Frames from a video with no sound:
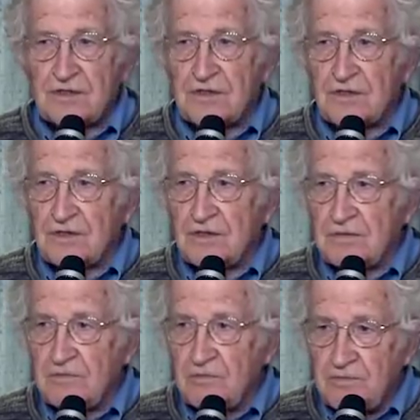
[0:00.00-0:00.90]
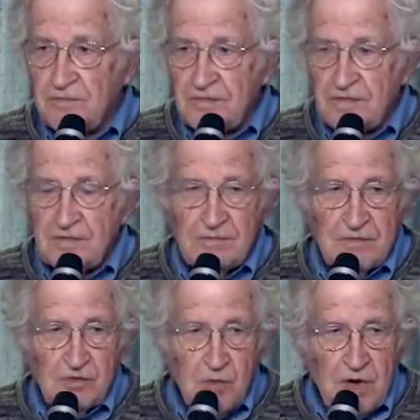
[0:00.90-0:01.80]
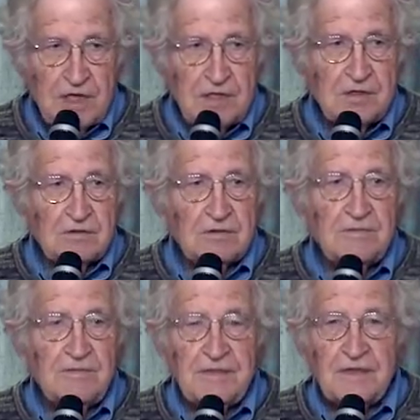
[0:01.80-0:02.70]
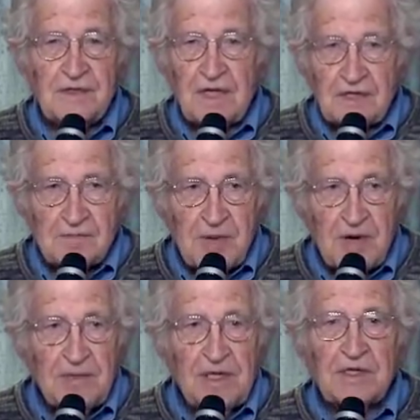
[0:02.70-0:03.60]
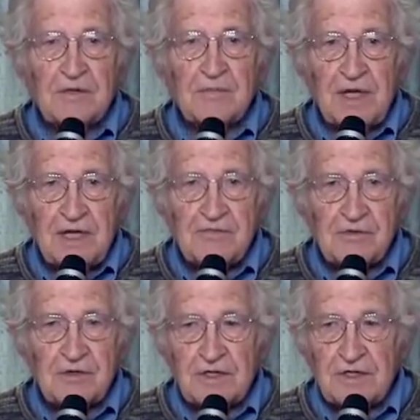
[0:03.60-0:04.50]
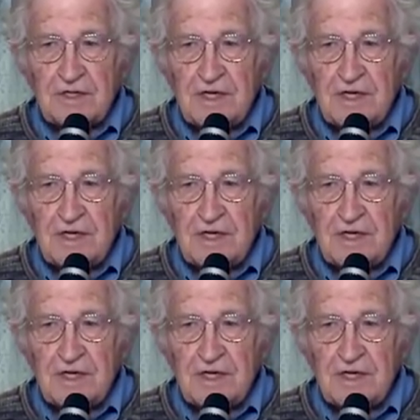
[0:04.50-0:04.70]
So the way to get the public to pay for it